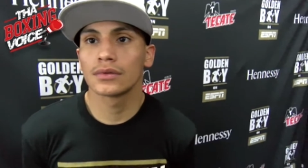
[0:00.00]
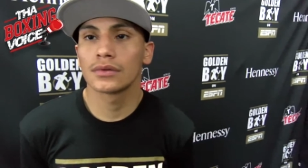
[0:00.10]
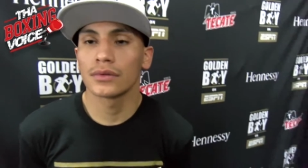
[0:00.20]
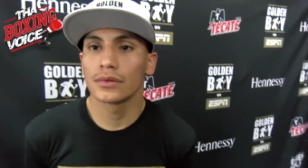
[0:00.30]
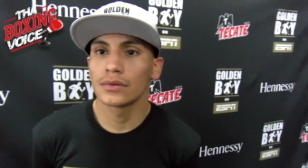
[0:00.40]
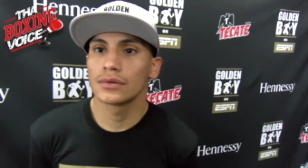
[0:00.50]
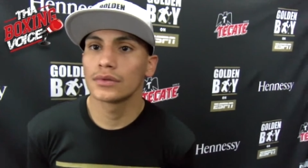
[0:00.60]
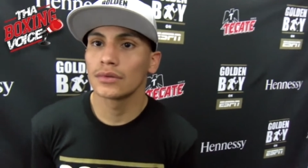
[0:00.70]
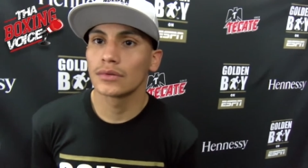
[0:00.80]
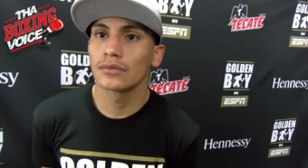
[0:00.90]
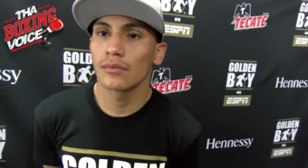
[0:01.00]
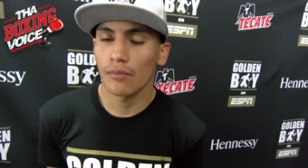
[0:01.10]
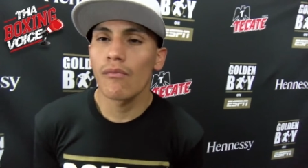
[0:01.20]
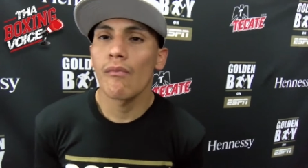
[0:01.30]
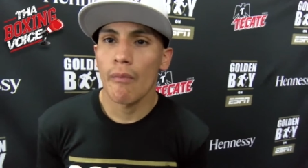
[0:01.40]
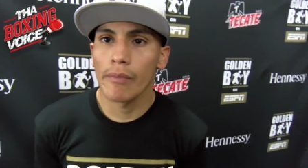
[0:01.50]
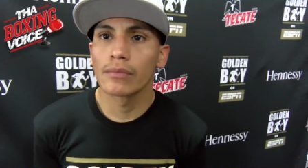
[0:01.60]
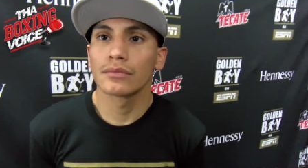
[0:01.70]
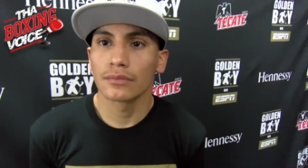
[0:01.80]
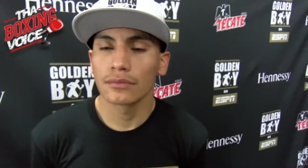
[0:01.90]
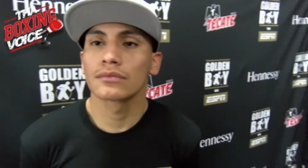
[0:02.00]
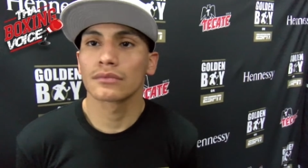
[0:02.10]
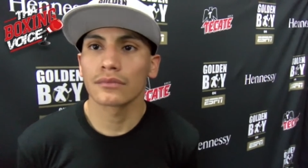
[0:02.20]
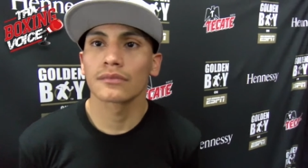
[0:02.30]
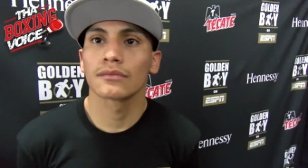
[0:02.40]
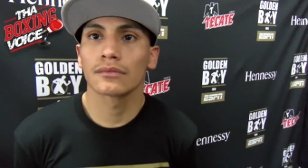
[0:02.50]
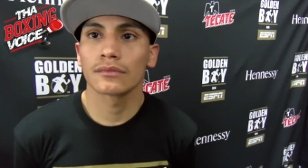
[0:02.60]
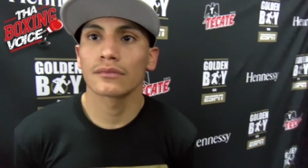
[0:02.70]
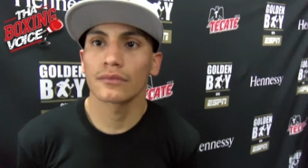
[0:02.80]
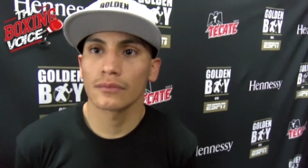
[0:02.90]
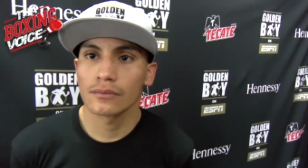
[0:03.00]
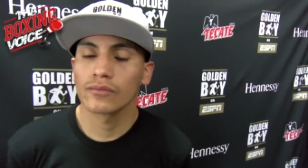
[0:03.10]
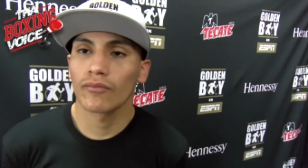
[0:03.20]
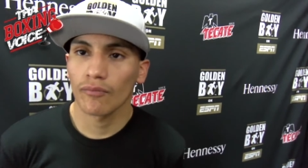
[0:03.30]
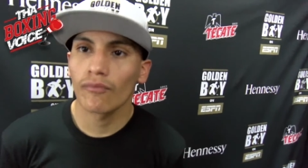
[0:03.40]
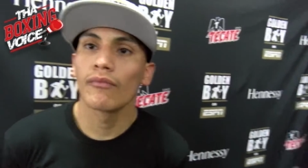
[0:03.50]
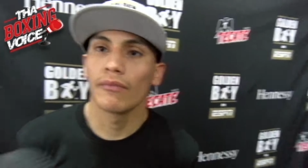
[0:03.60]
So 140, you're gonna campaign there and see how it goes, huh?